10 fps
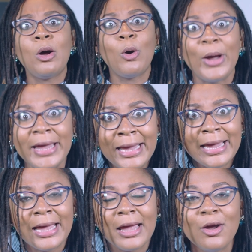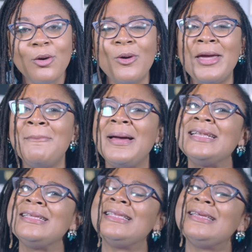Huh? Going by
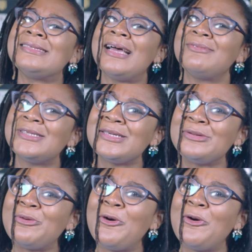the things I've seen